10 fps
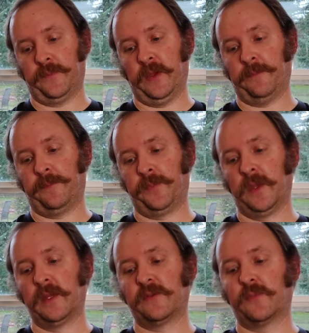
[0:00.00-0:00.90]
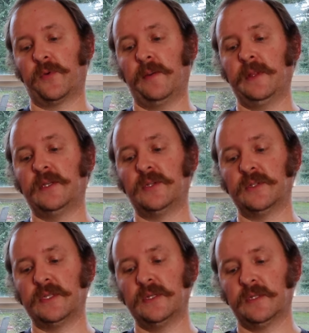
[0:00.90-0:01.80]
Yep. Supremely
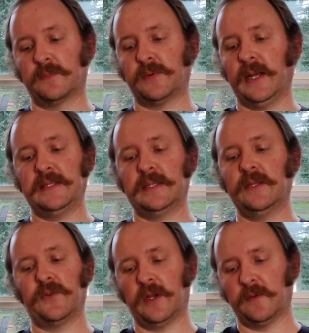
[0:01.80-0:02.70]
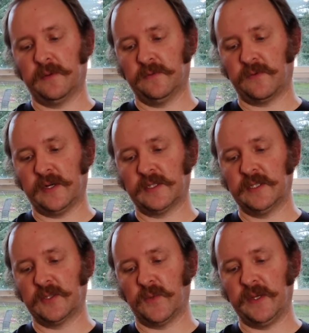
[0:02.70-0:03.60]
juicy, surprisingly drinkable, freshly
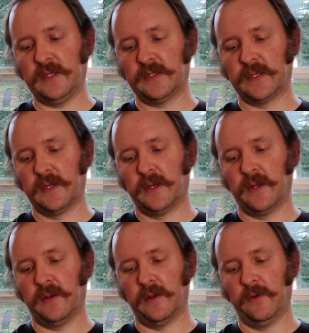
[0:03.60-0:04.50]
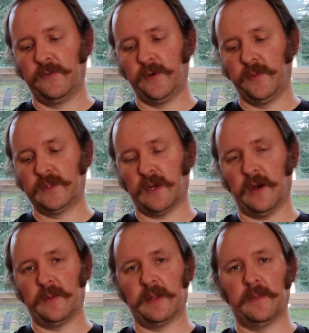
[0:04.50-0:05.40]
squeezed. No fruit was
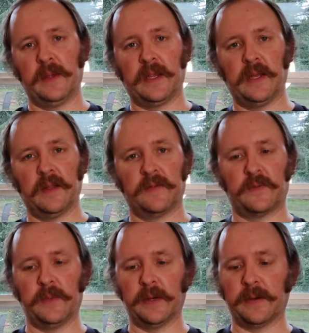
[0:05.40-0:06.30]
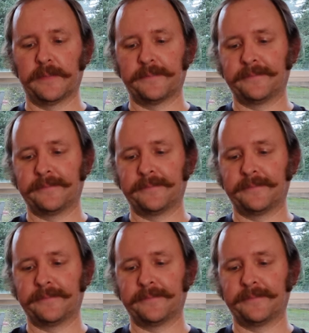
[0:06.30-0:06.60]
harmed in the making of this beer.